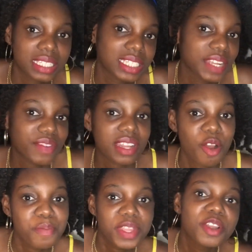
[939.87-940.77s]
leave it
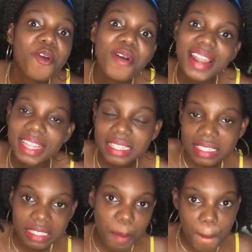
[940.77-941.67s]
down below.
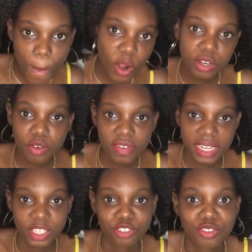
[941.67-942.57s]
Let's bond over
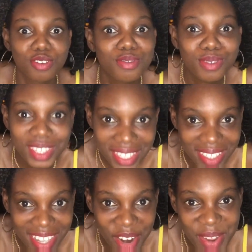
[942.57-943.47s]
the struggles
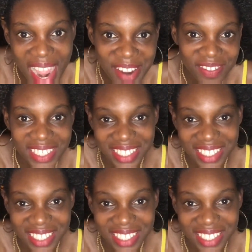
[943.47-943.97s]
that we have as